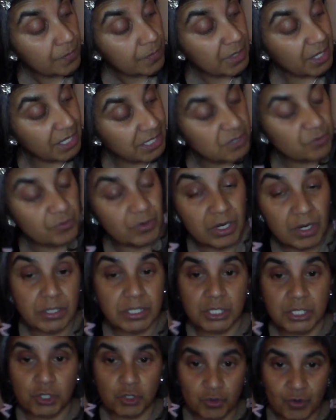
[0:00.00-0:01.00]
It's a real
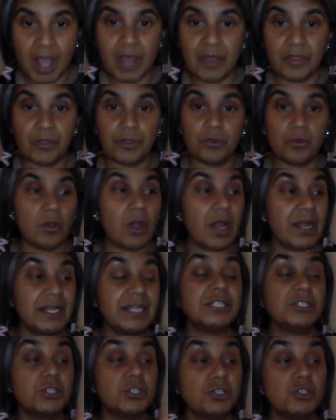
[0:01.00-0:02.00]
strength, and
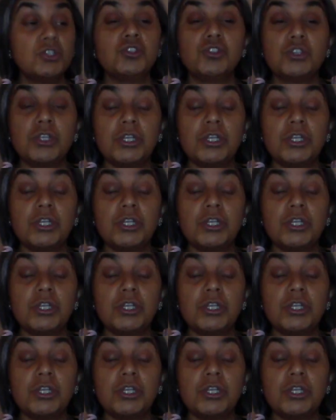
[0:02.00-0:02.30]
it's just,